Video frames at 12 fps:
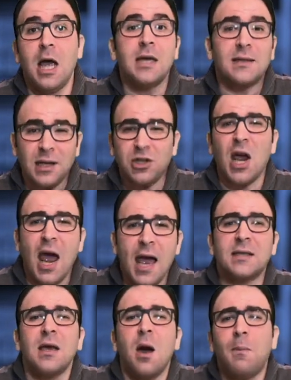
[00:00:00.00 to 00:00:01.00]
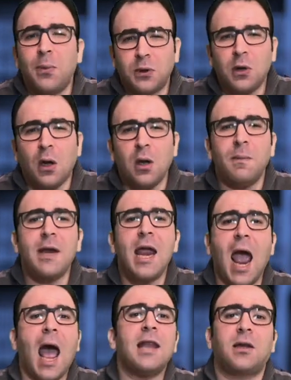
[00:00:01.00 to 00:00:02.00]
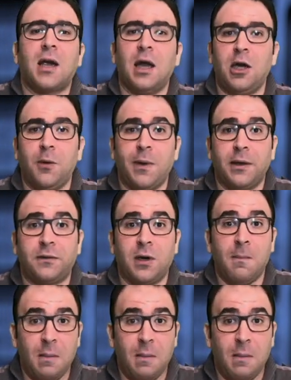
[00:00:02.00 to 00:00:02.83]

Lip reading: such as Ptolemy and Cleopatra,